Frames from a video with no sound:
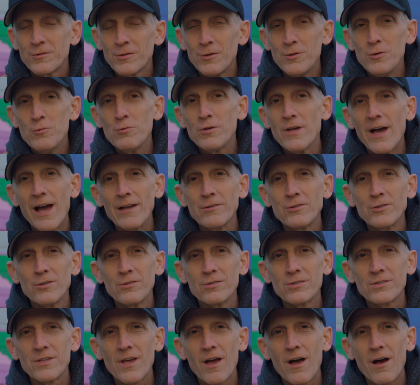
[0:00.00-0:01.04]
So you got
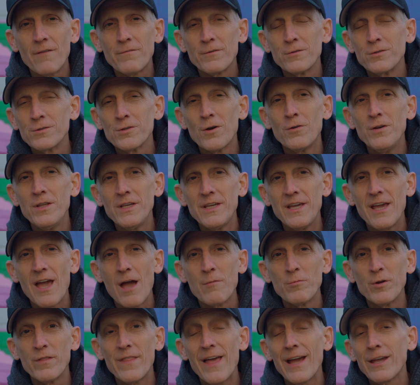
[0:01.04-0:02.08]
yourself a Sony
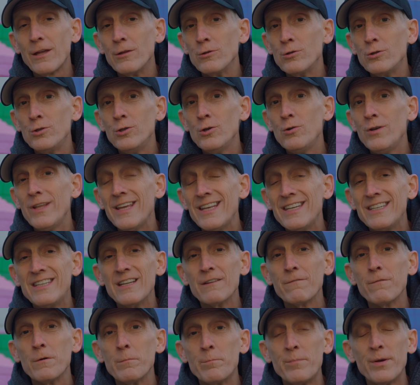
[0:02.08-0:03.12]
camera that can shoot in
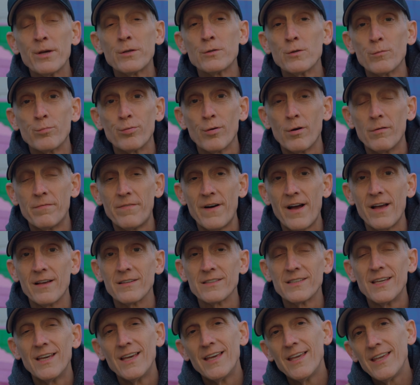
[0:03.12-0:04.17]
different picture
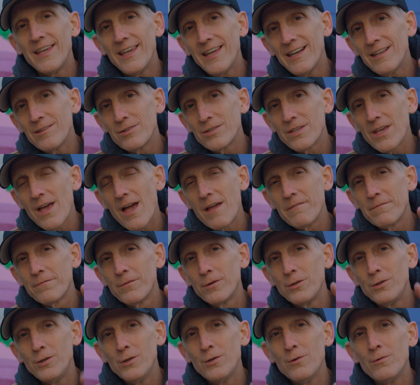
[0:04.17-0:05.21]
profiles. It is time
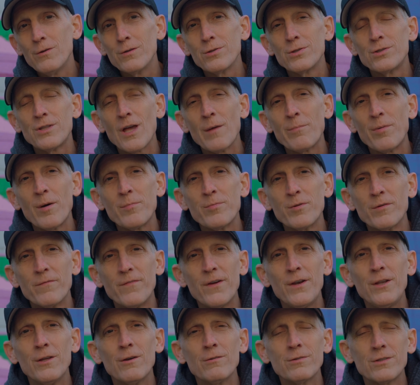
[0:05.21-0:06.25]
for you to step up your
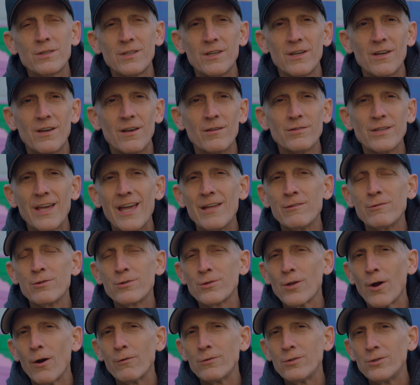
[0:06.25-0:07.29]
video skills and
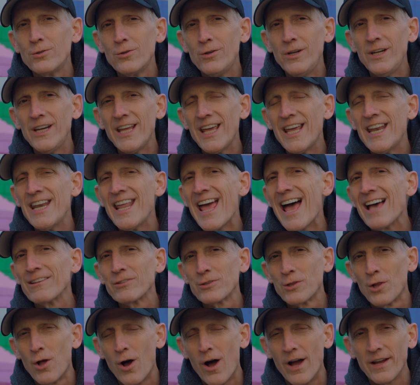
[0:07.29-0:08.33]
start shooting in
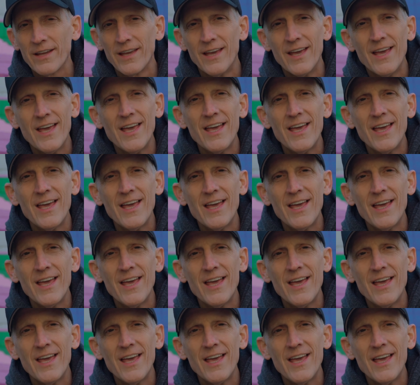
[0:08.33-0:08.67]
S-Log.